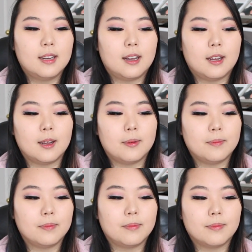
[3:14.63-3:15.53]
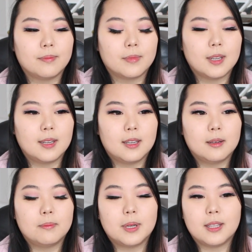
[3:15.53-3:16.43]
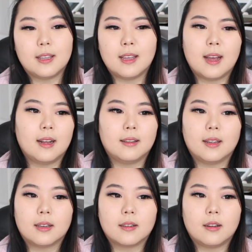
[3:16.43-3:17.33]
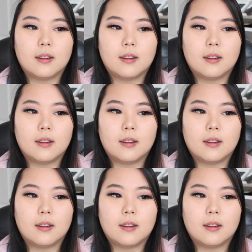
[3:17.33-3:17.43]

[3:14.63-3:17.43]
But yeah, like,